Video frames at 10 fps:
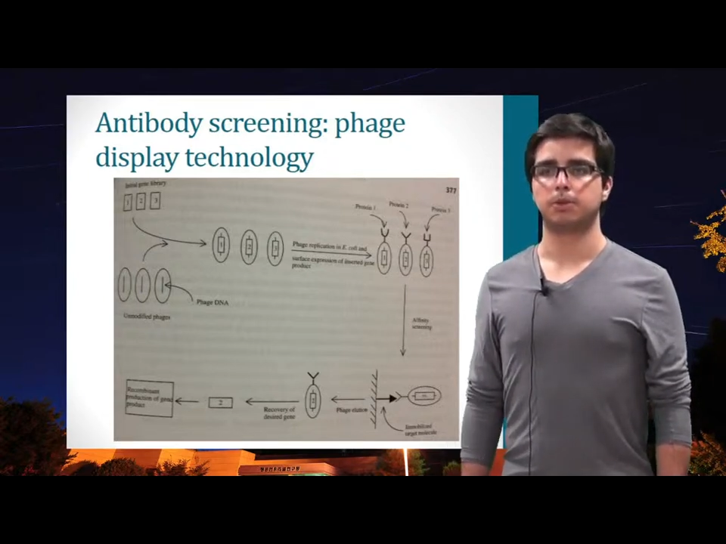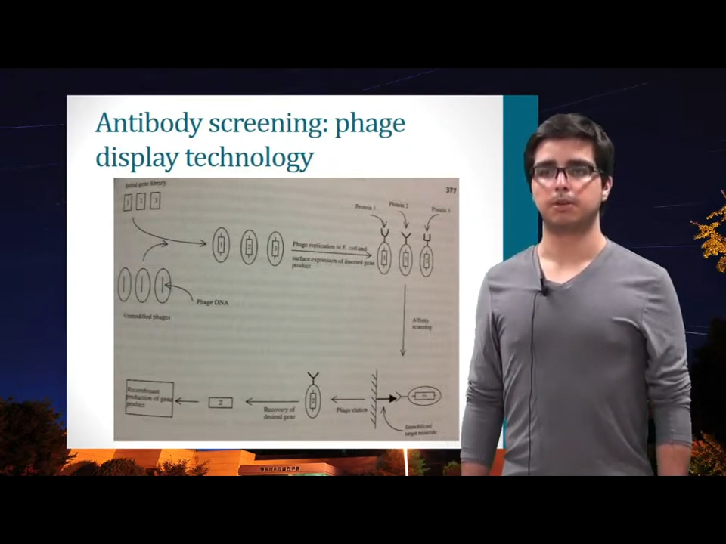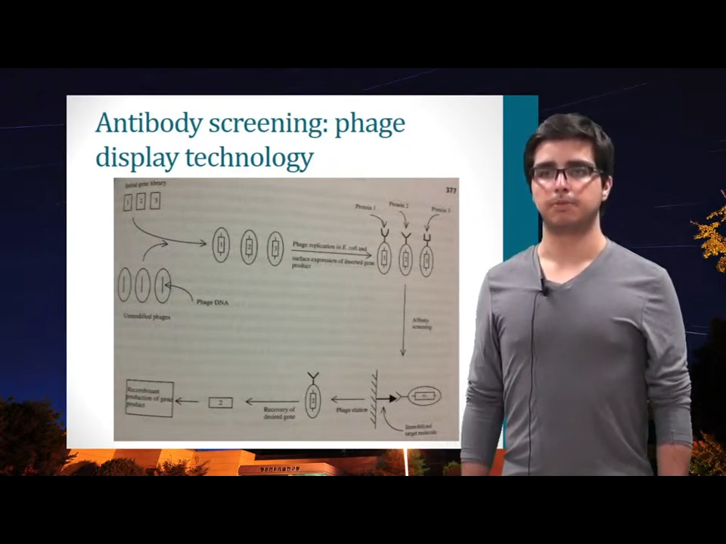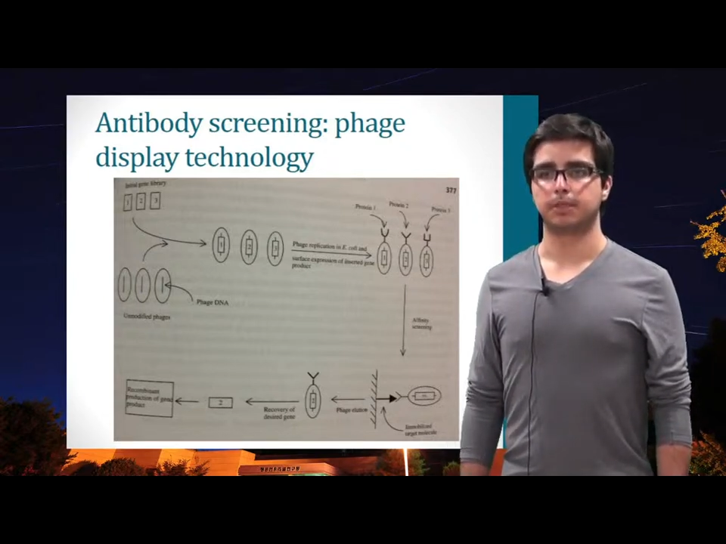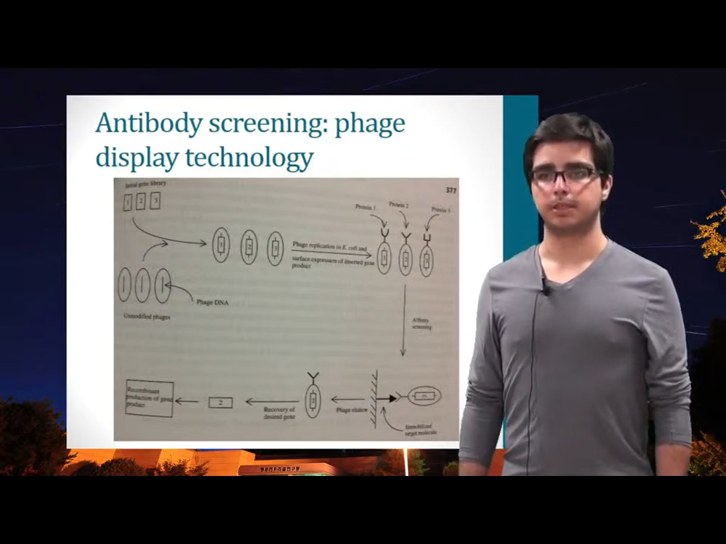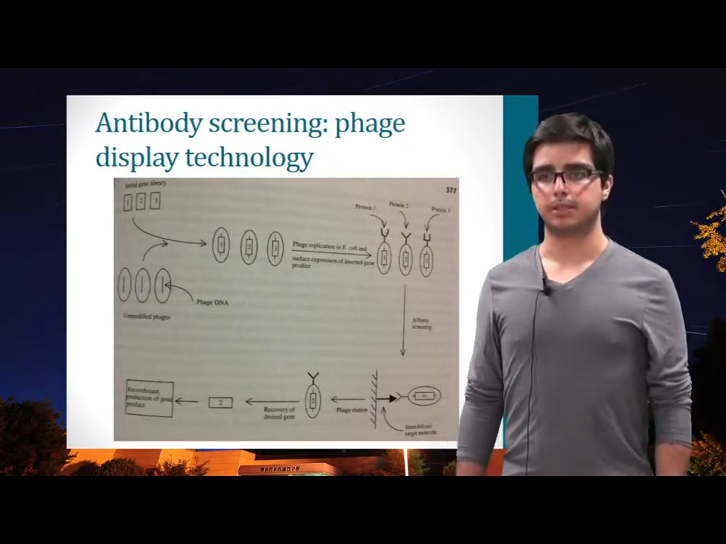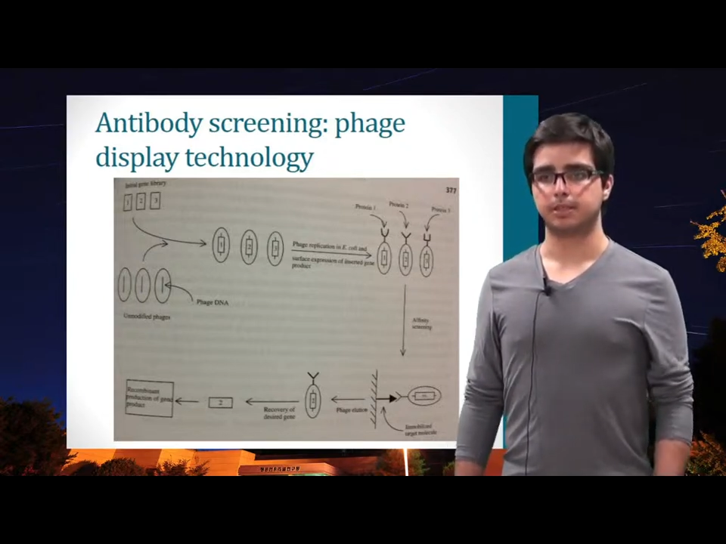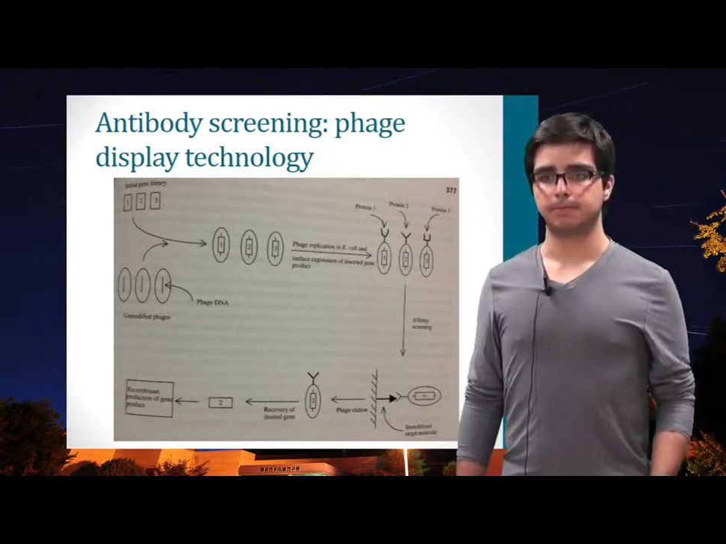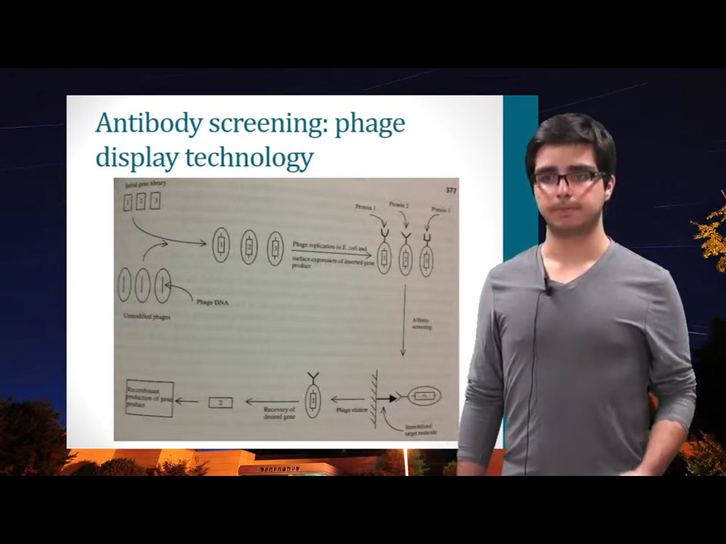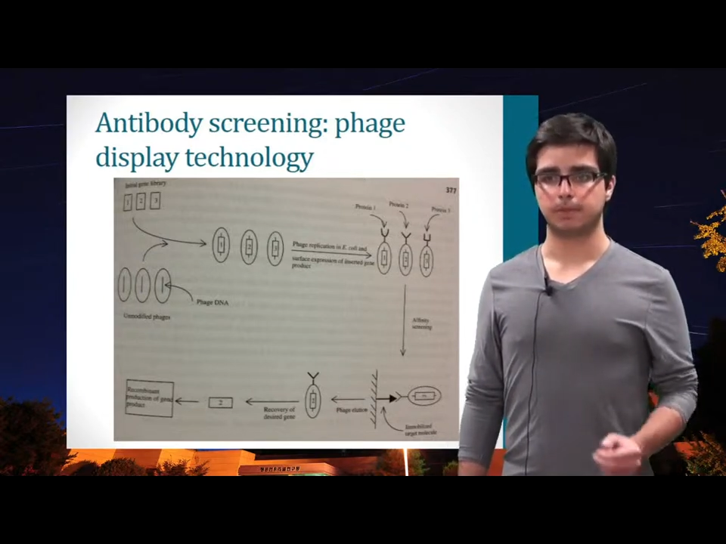
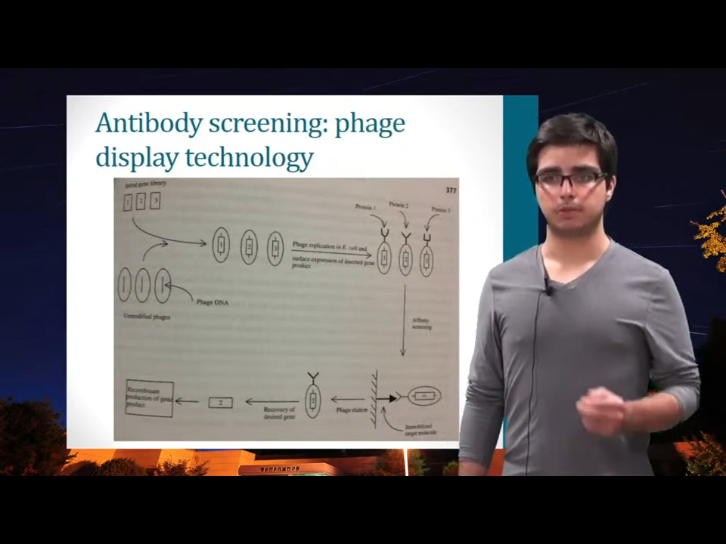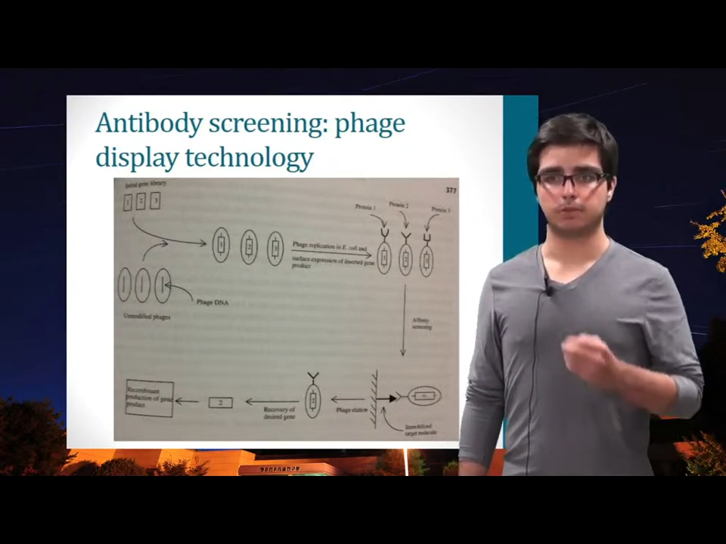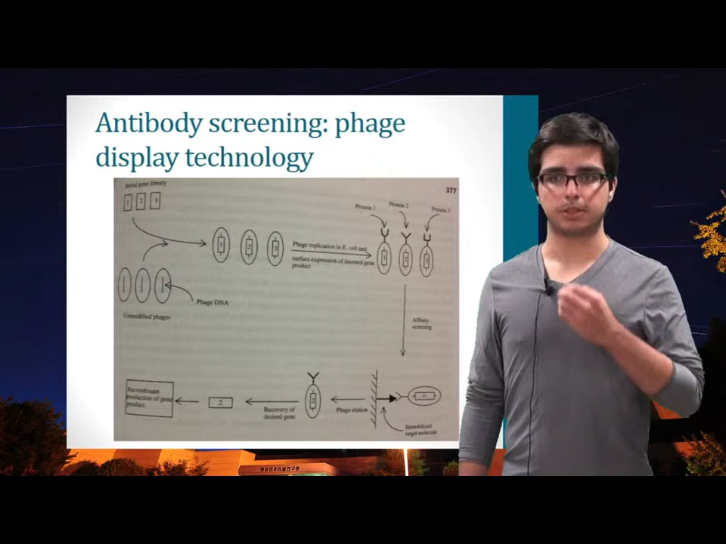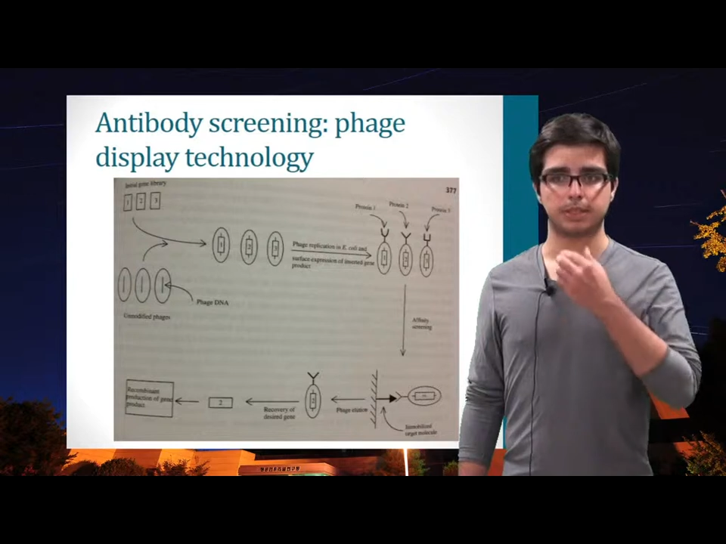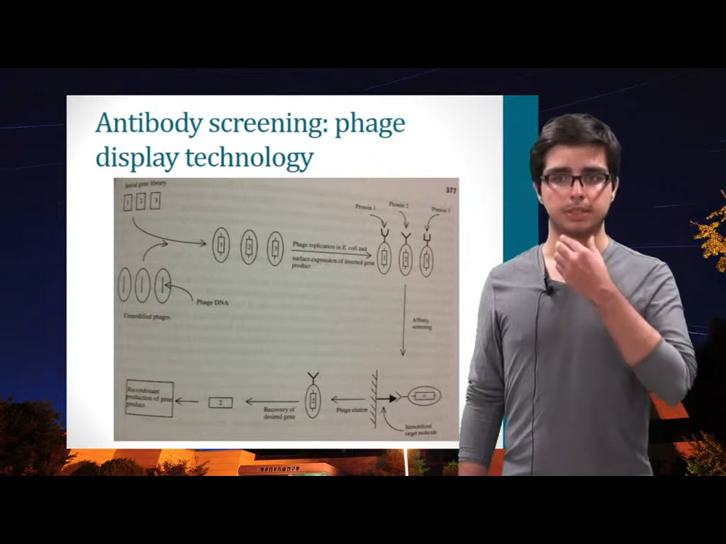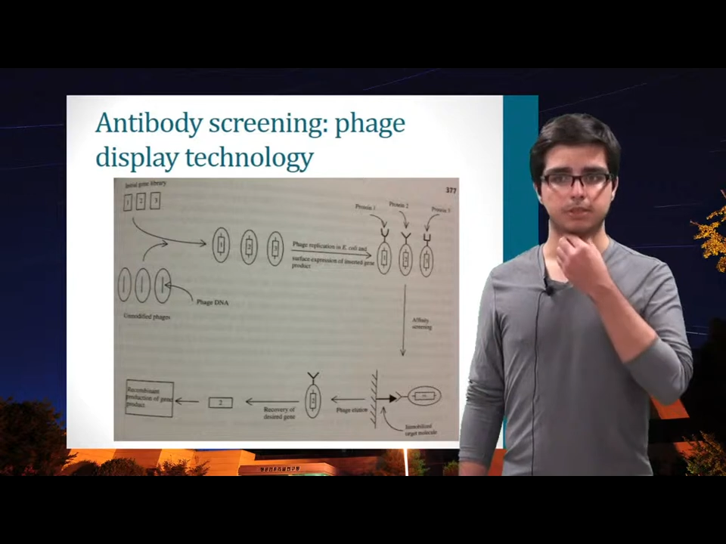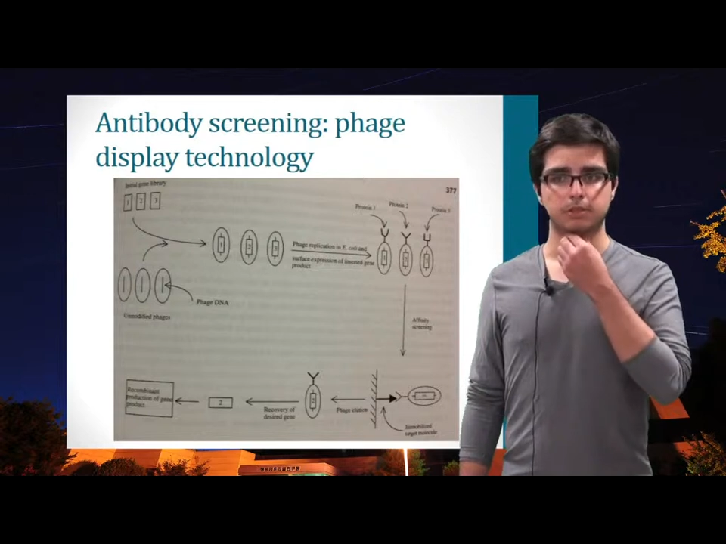affinity screening,